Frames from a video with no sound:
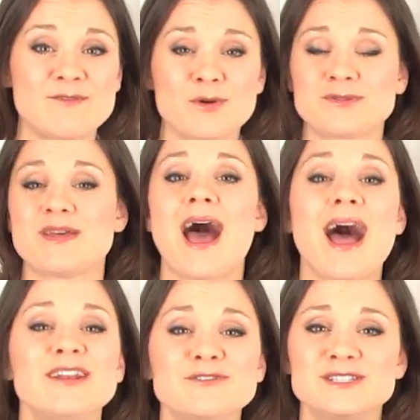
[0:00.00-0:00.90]
I've worked with
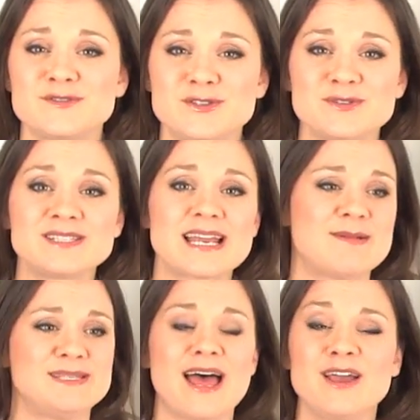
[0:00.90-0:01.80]
hundreds of students, and
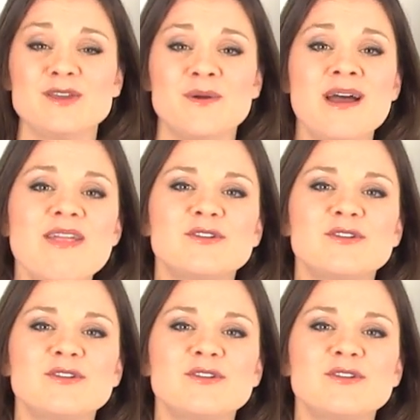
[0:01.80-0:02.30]
I'm telling you,